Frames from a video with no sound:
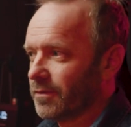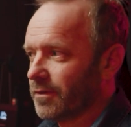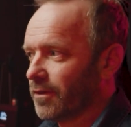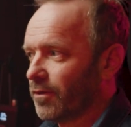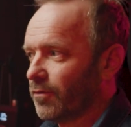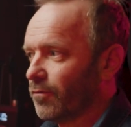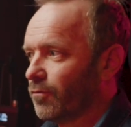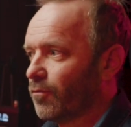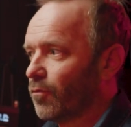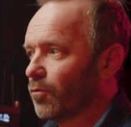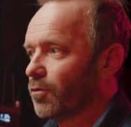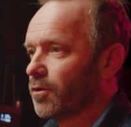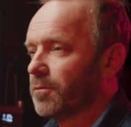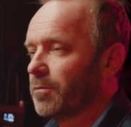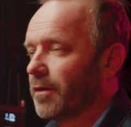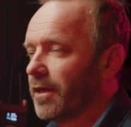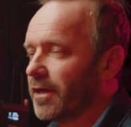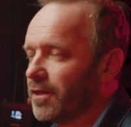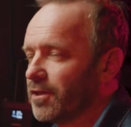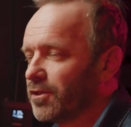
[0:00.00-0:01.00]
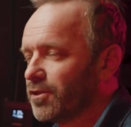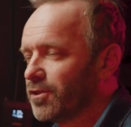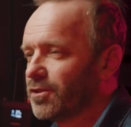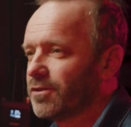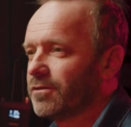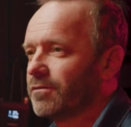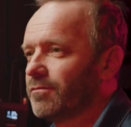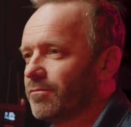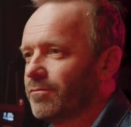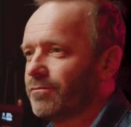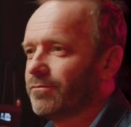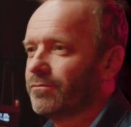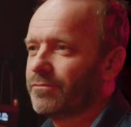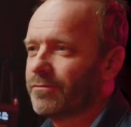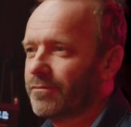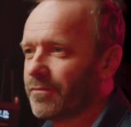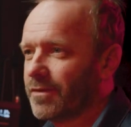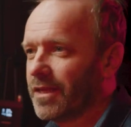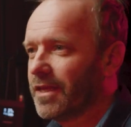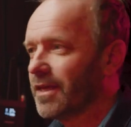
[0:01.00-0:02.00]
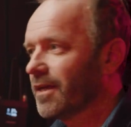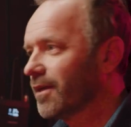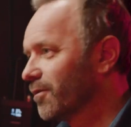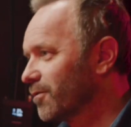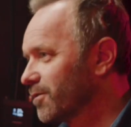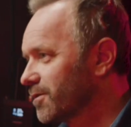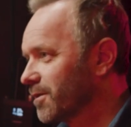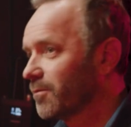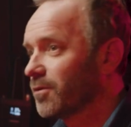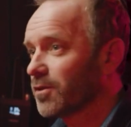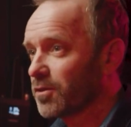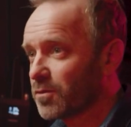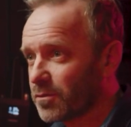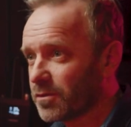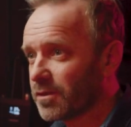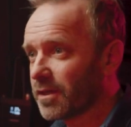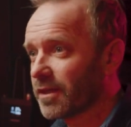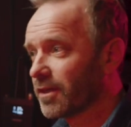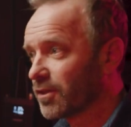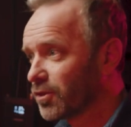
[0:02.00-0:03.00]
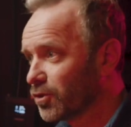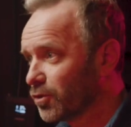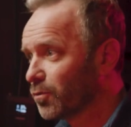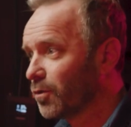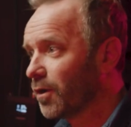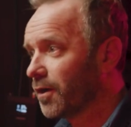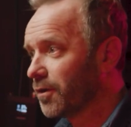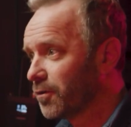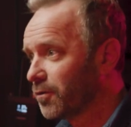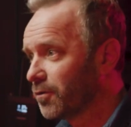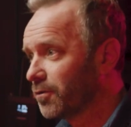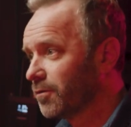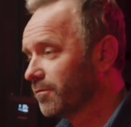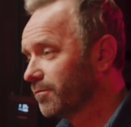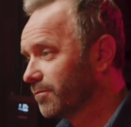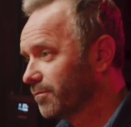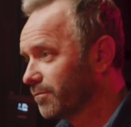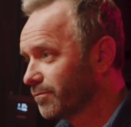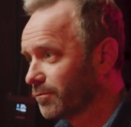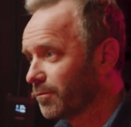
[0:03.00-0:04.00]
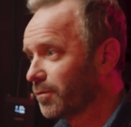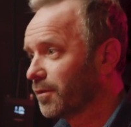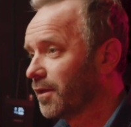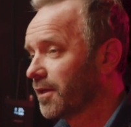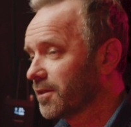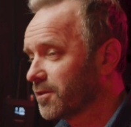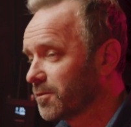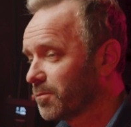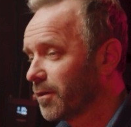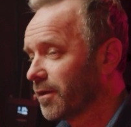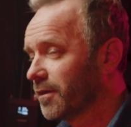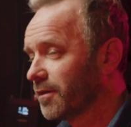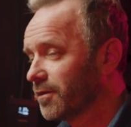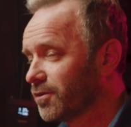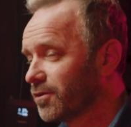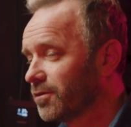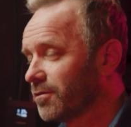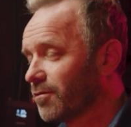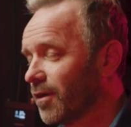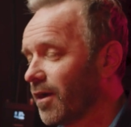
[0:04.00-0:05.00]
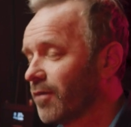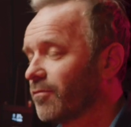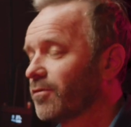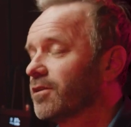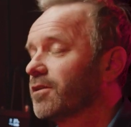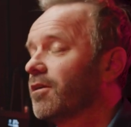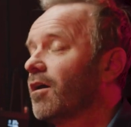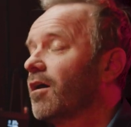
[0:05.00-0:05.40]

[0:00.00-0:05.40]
40-page thing or something. This was like a 200 and plus page graphic